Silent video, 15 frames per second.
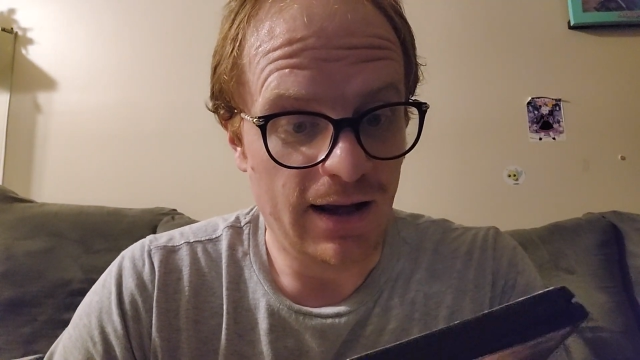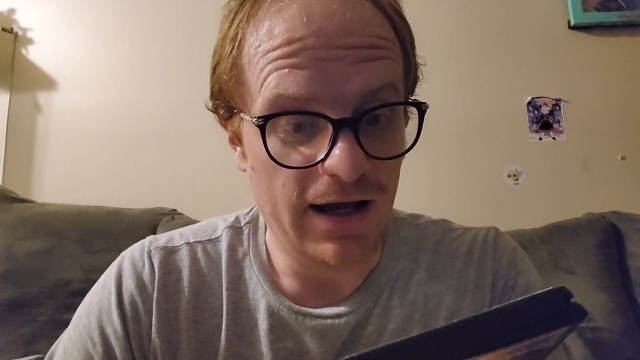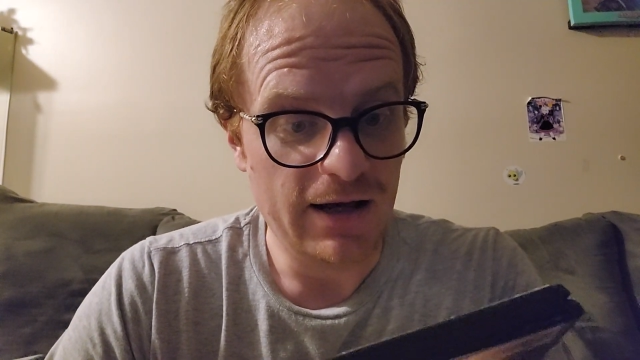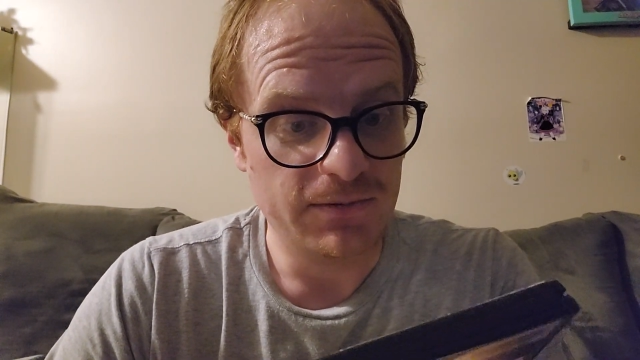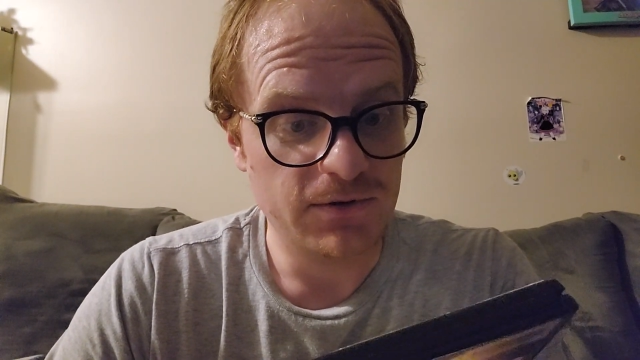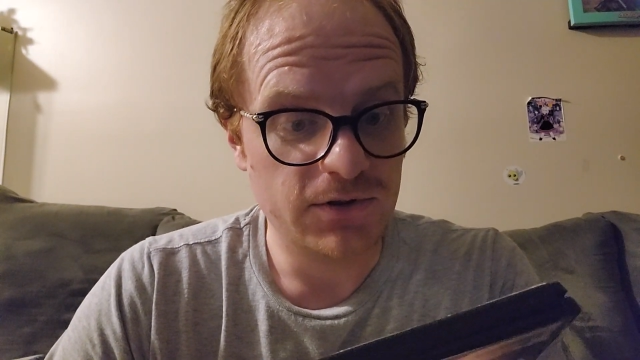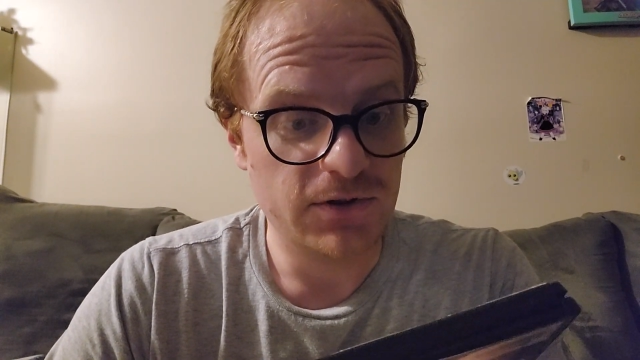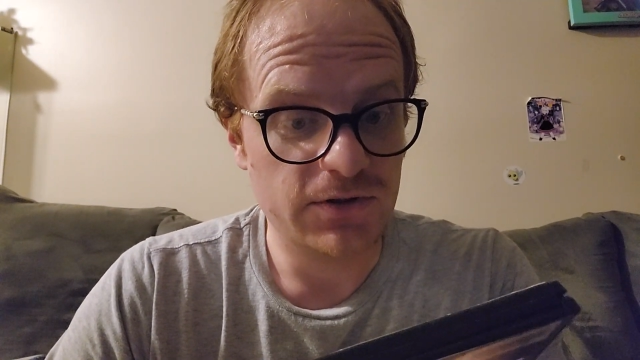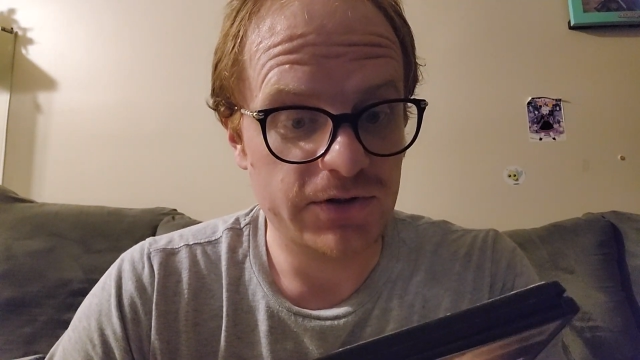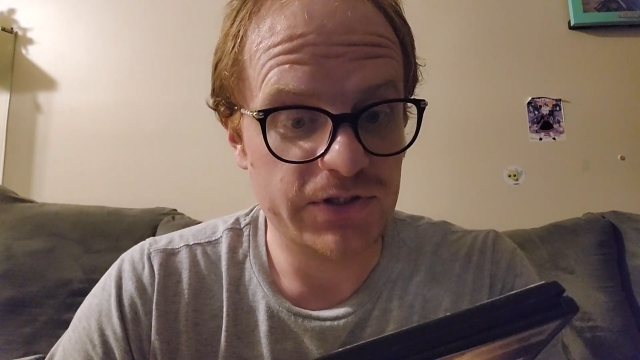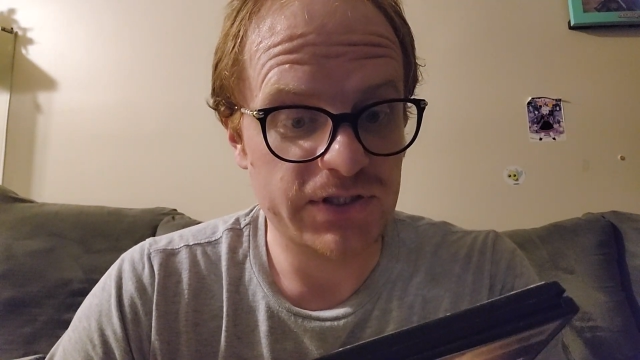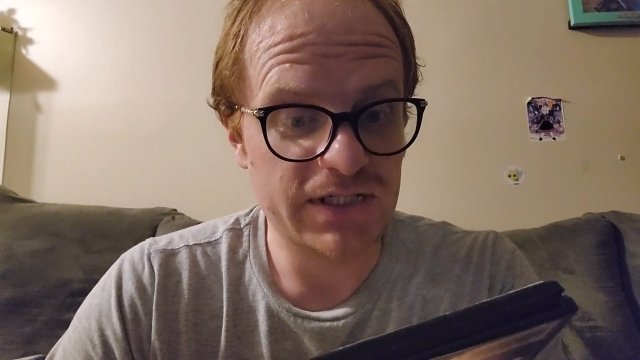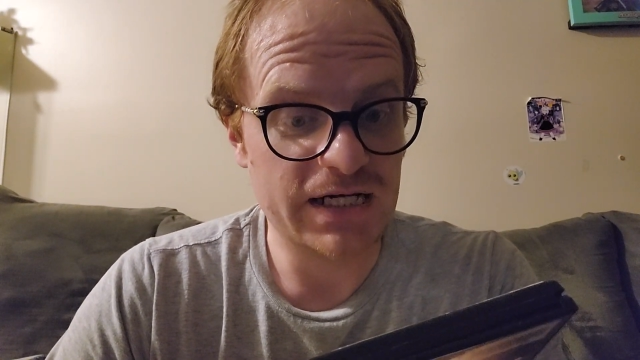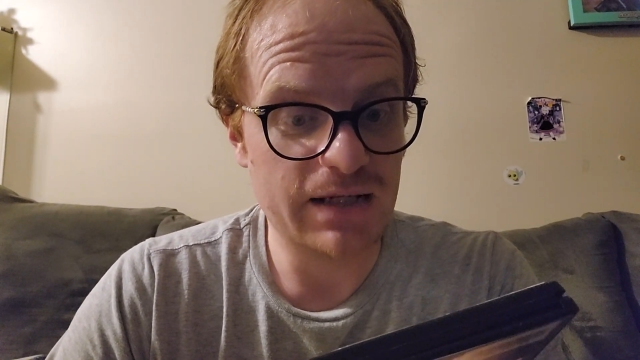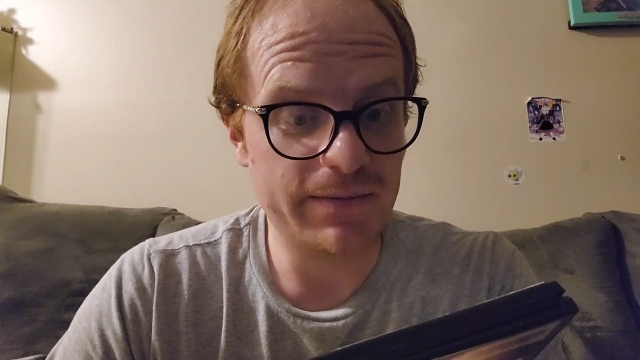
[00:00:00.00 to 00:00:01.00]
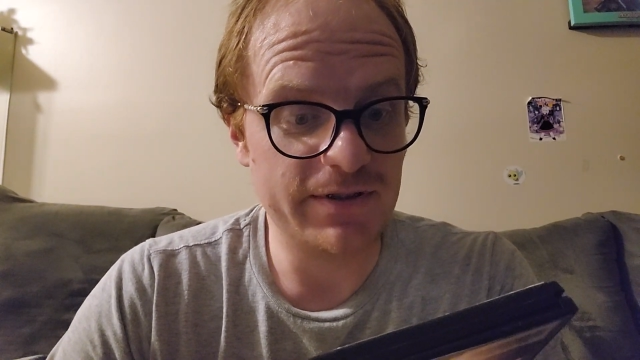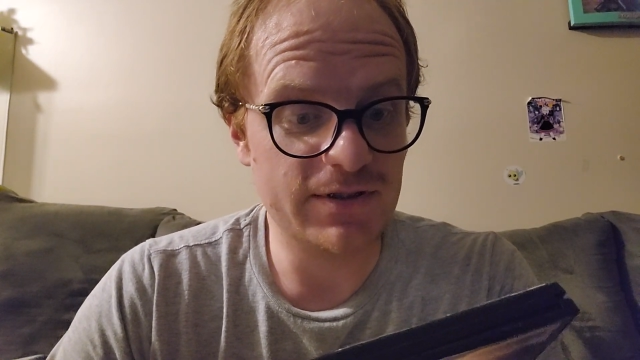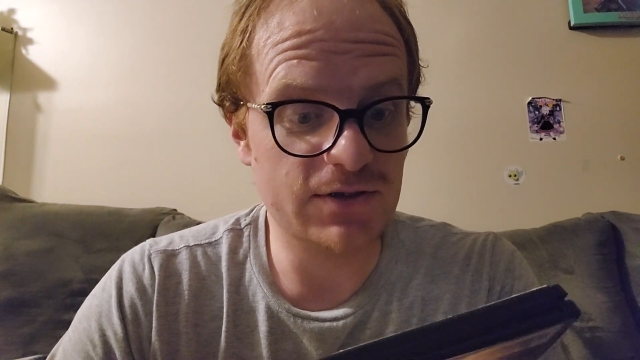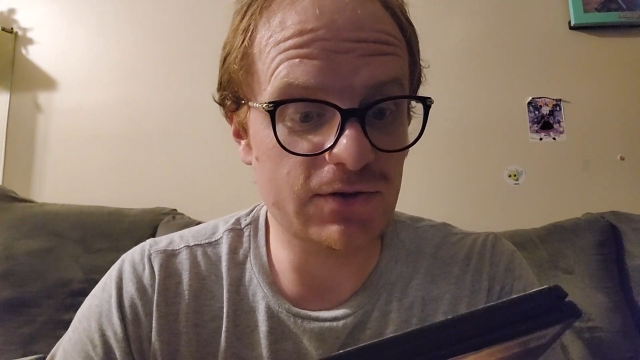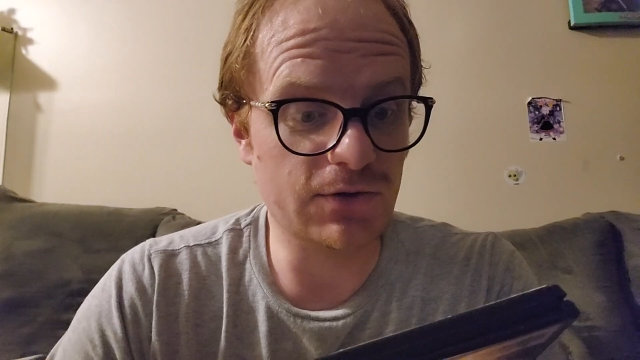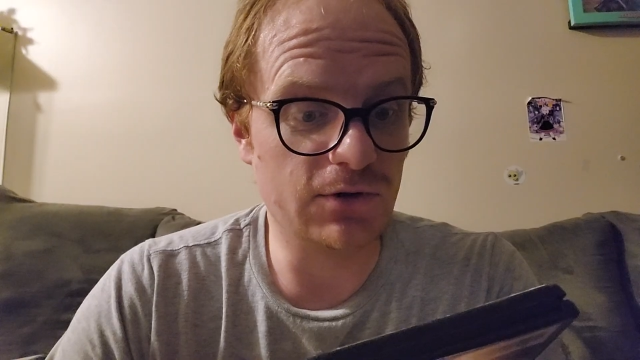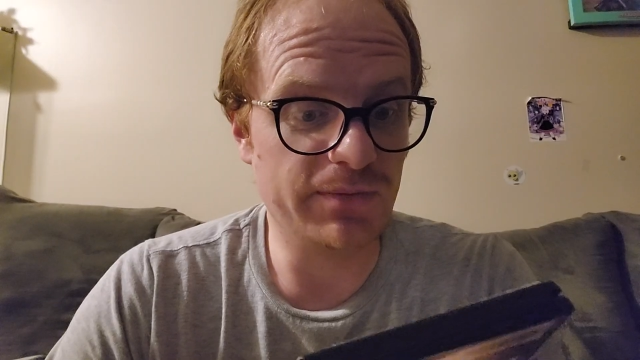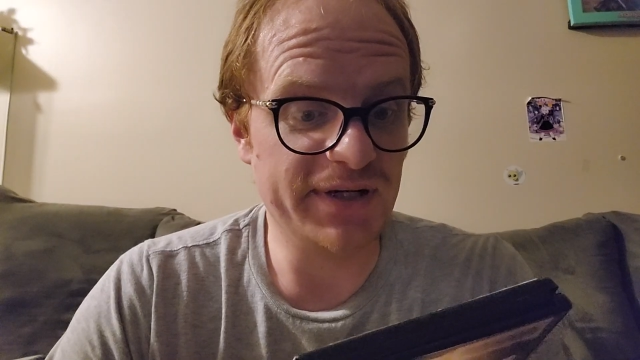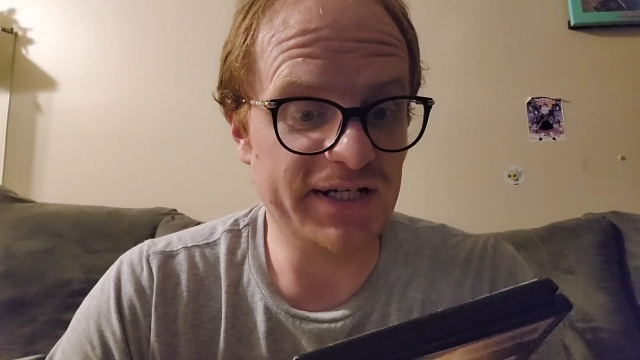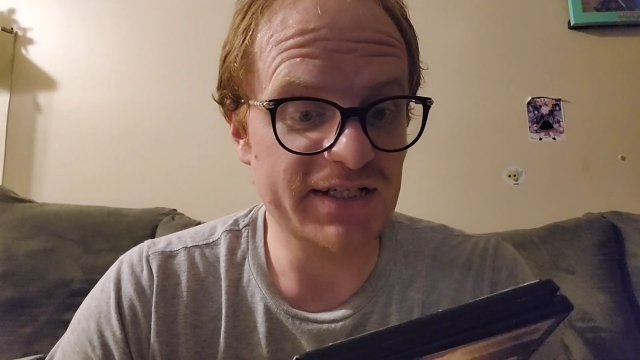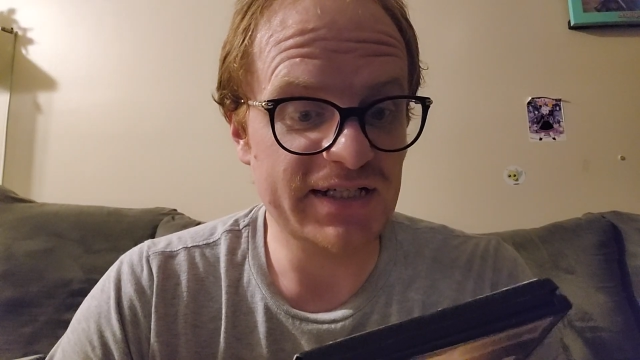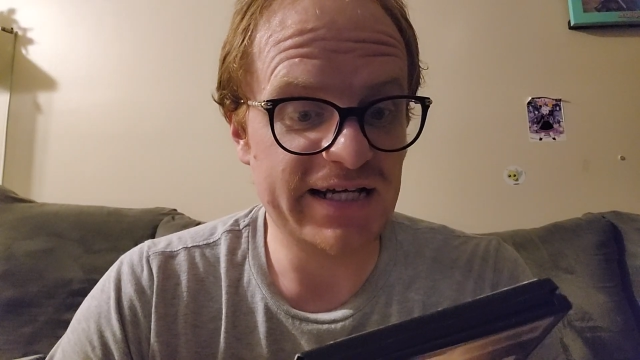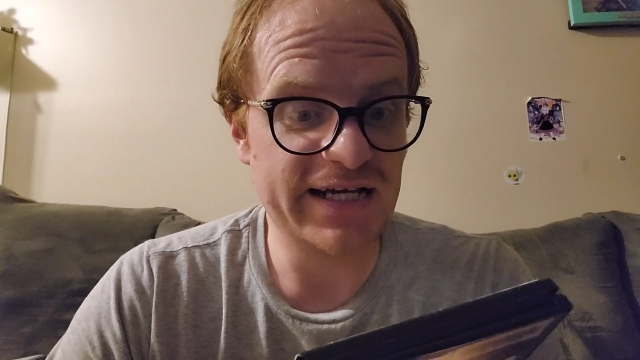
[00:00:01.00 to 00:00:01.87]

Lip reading: After her snobby schoolmates